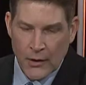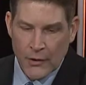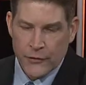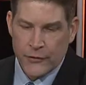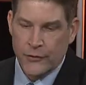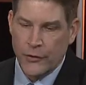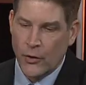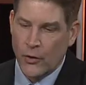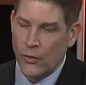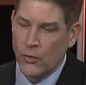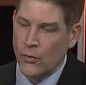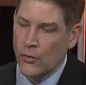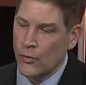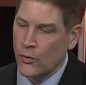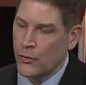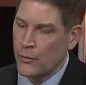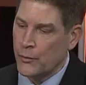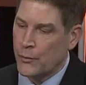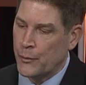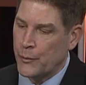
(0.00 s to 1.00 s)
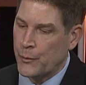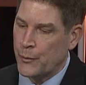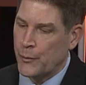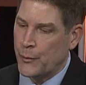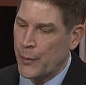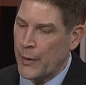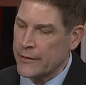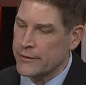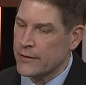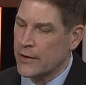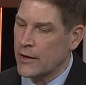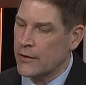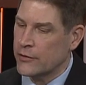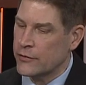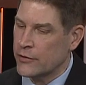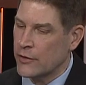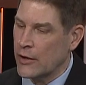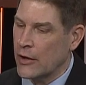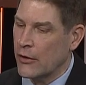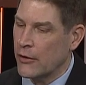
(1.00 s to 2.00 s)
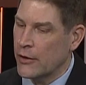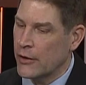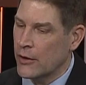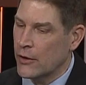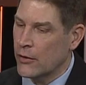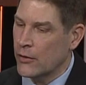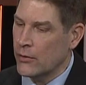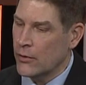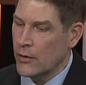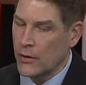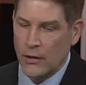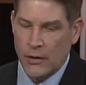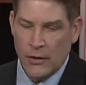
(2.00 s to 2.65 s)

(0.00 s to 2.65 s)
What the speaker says: So, best case scenario,